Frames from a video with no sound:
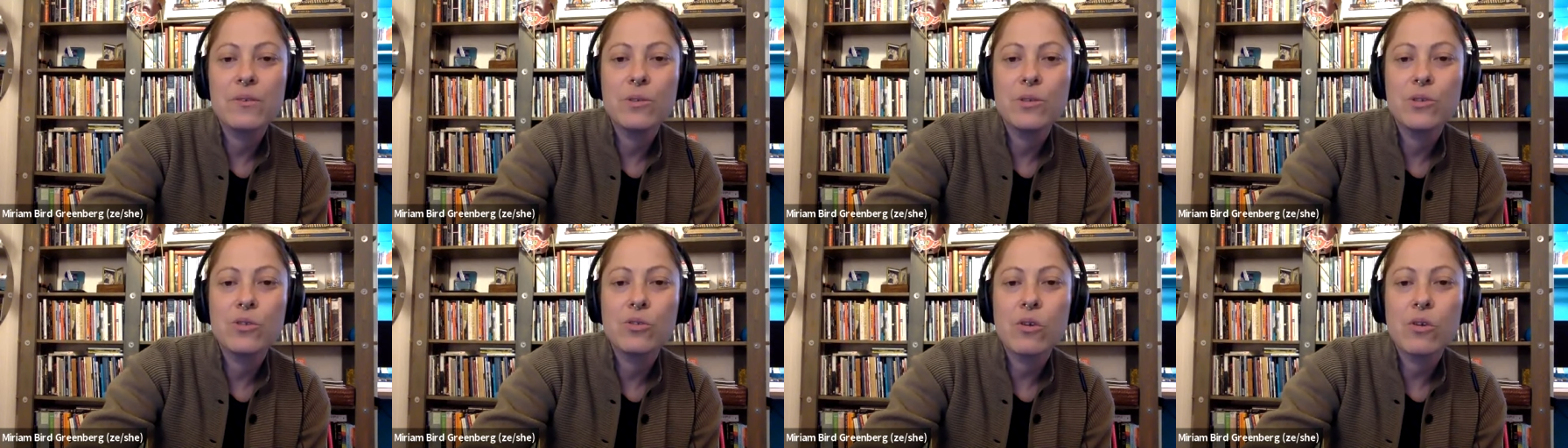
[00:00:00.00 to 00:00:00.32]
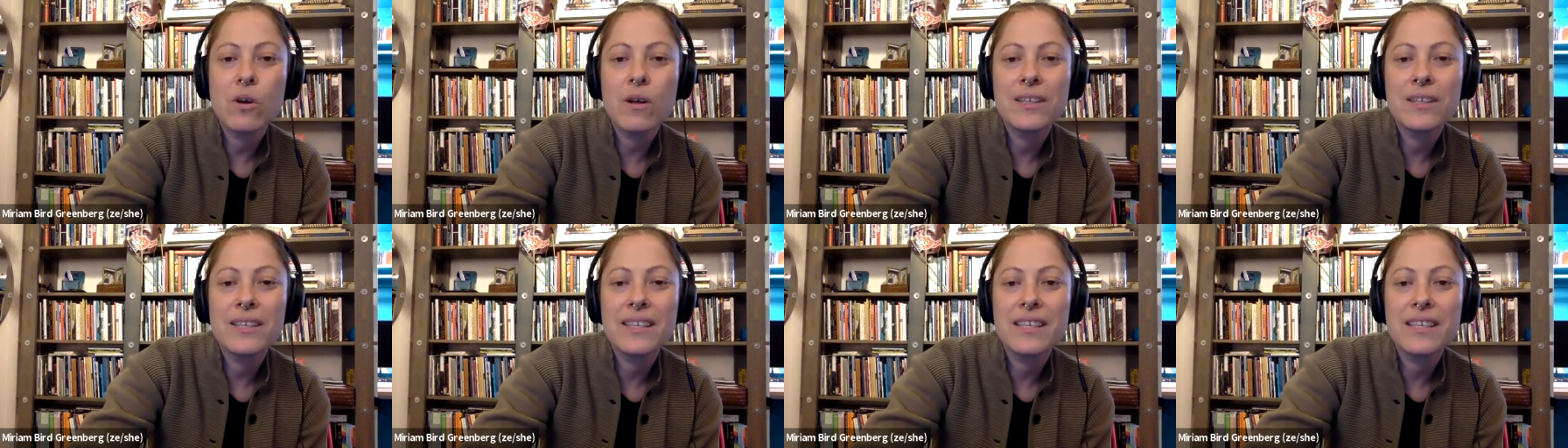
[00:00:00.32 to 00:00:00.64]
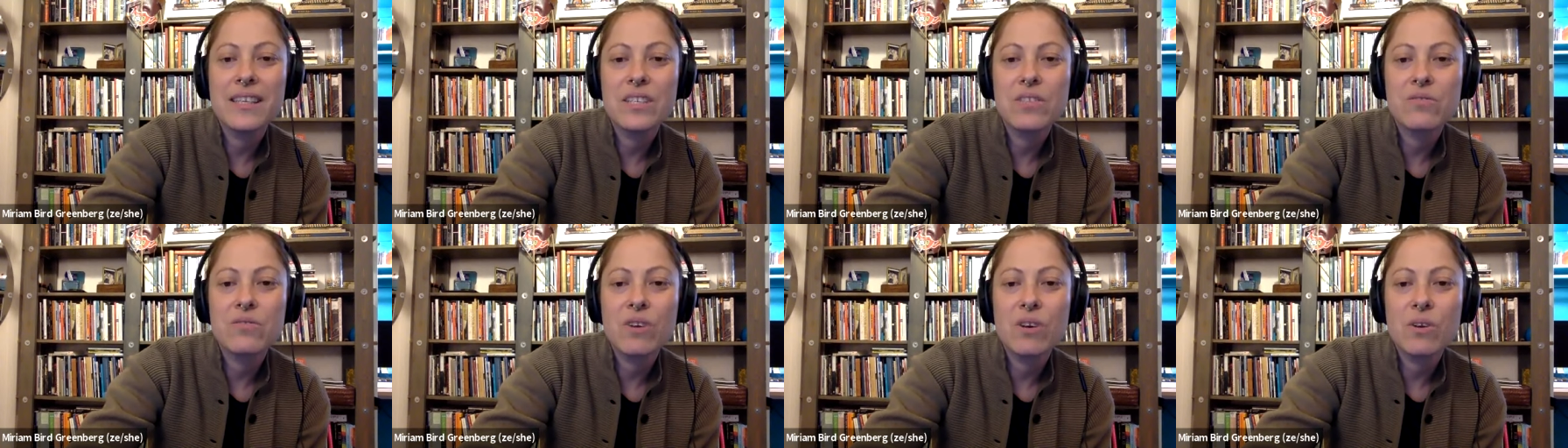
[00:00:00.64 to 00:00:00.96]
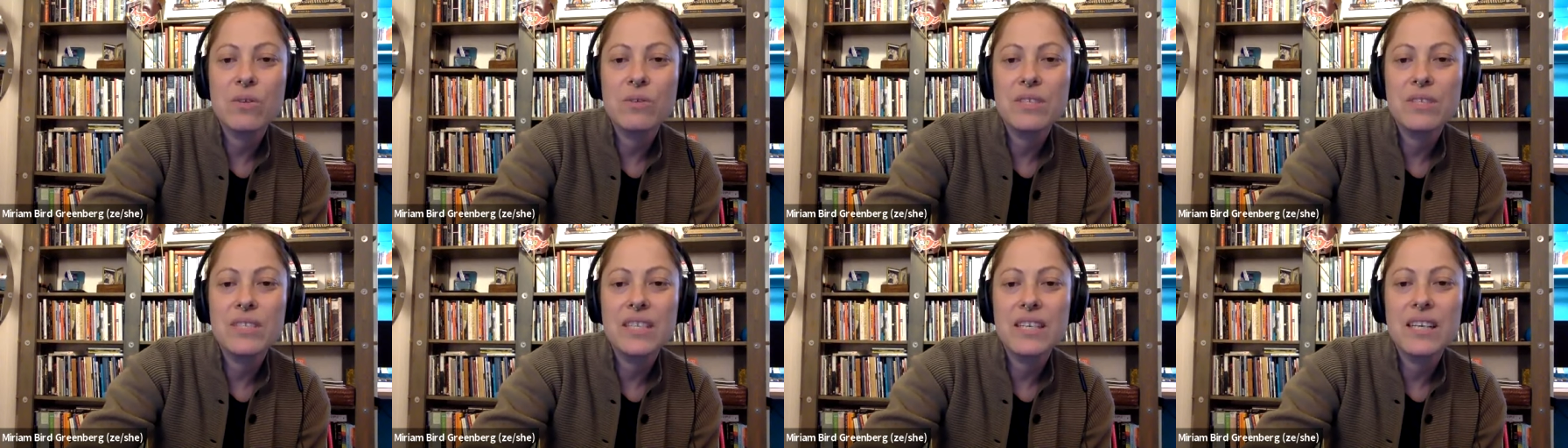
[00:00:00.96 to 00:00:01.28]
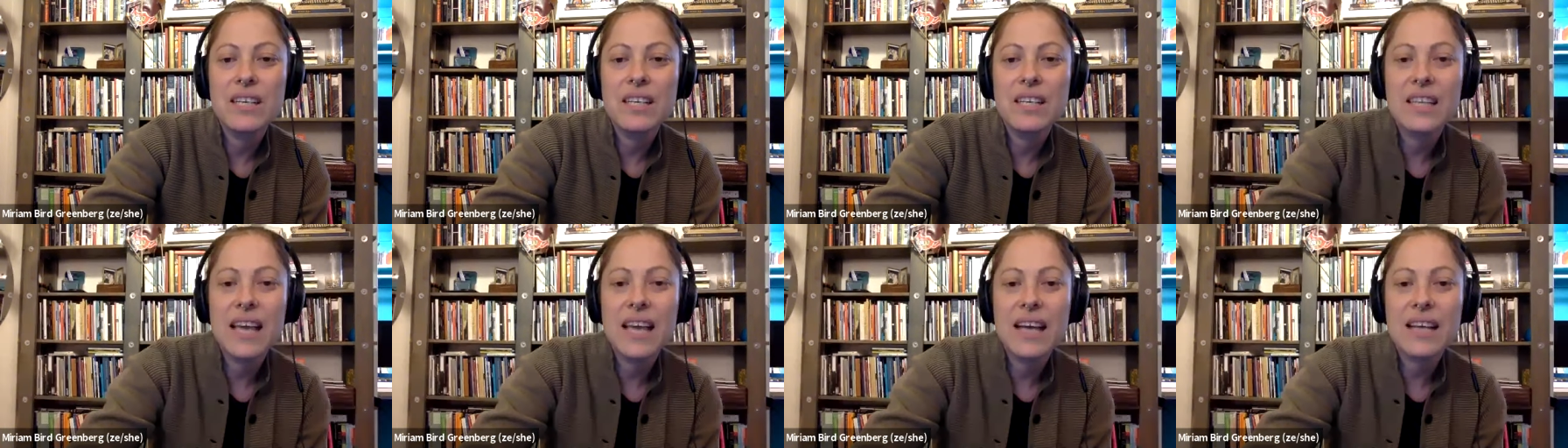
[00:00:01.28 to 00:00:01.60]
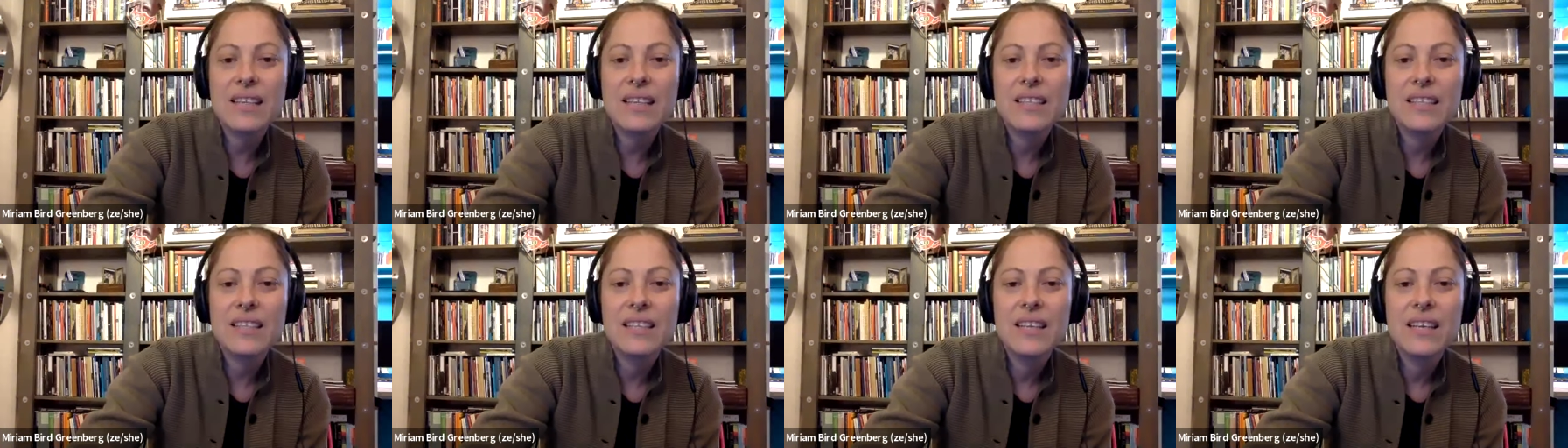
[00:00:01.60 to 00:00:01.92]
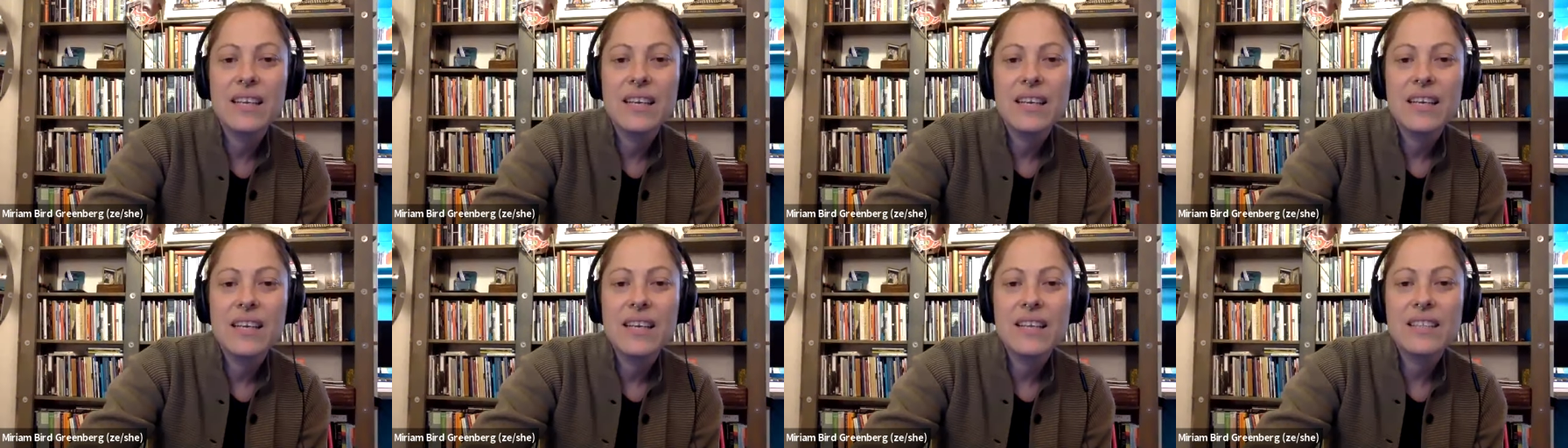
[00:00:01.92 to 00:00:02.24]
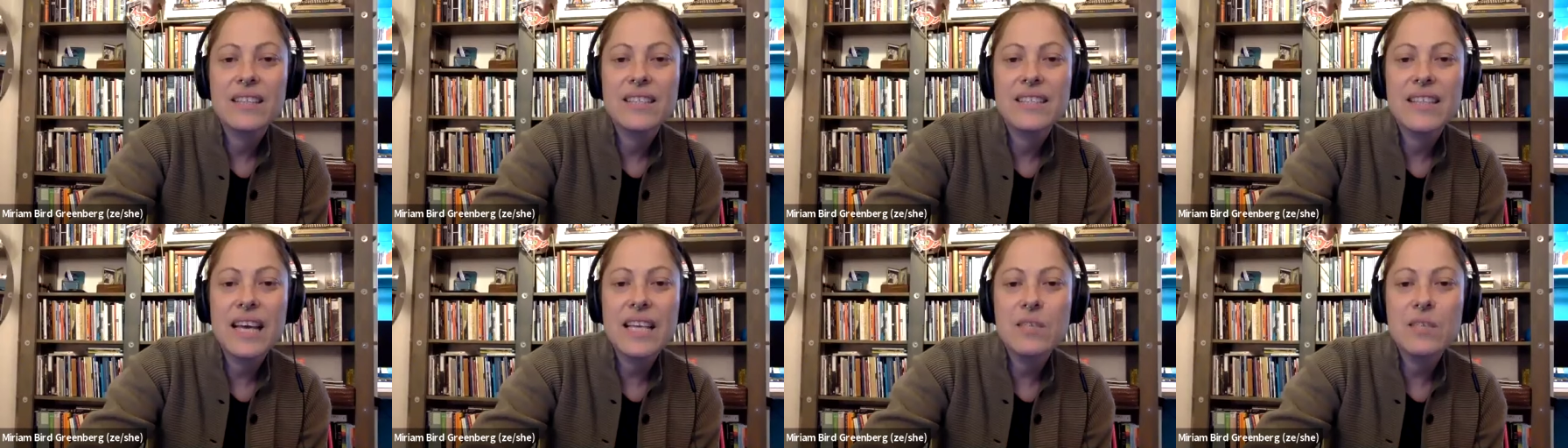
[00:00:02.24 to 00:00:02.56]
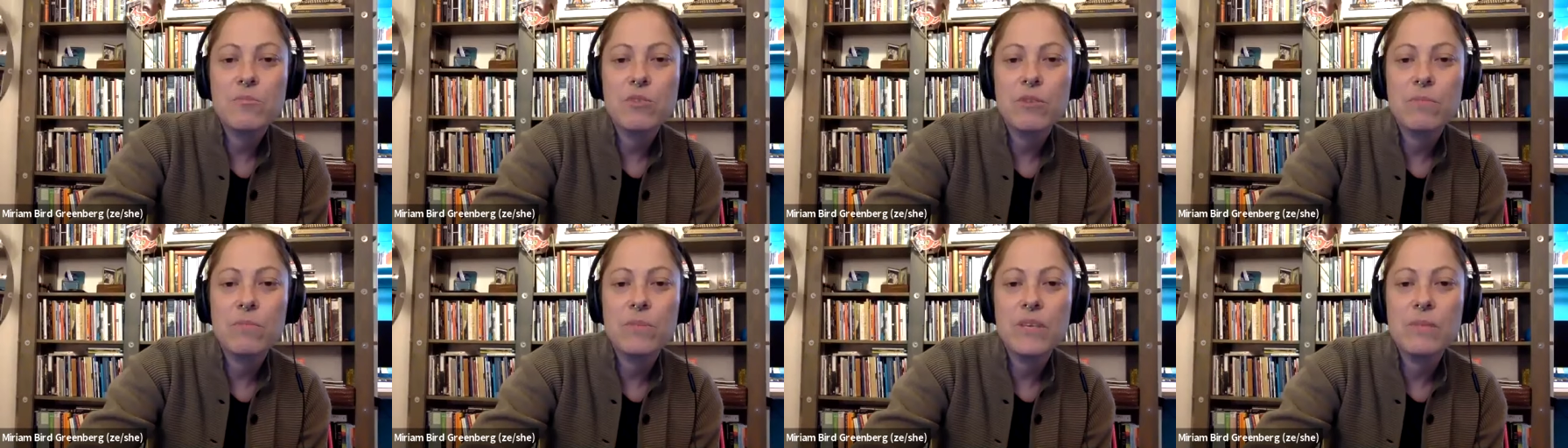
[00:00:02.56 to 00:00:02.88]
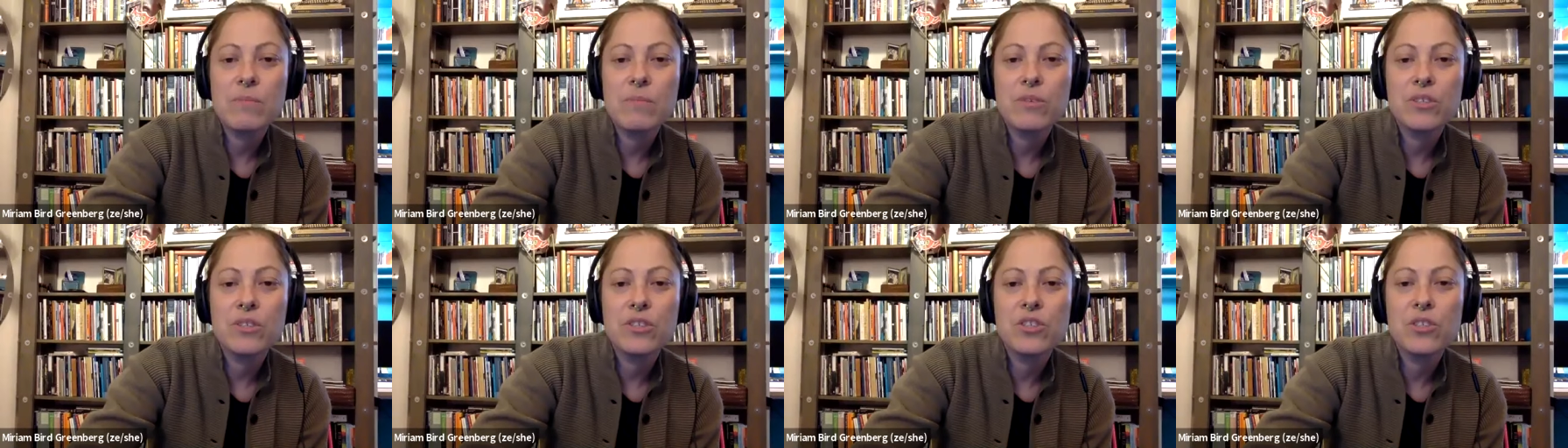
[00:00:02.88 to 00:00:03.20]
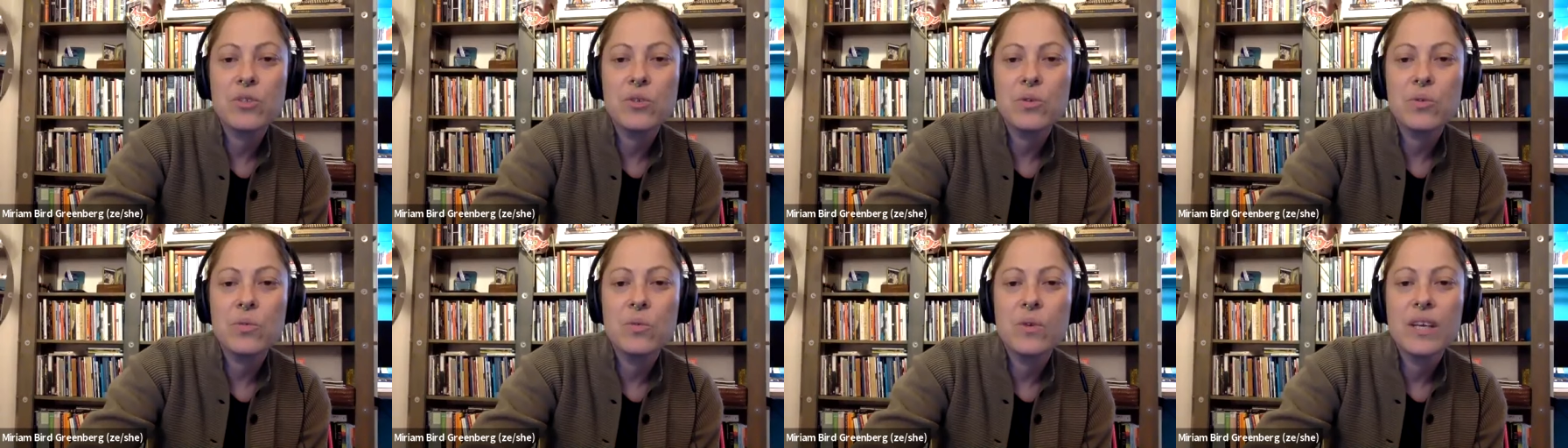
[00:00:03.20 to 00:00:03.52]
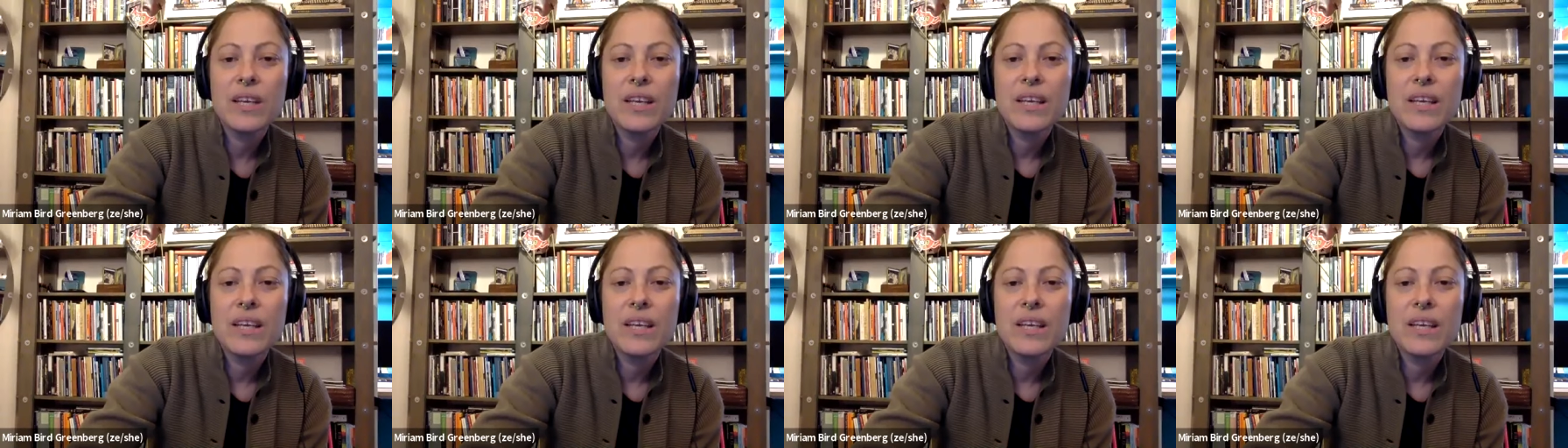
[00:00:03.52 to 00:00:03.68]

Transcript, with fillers: who trawled these roads to collect, as desperate people do,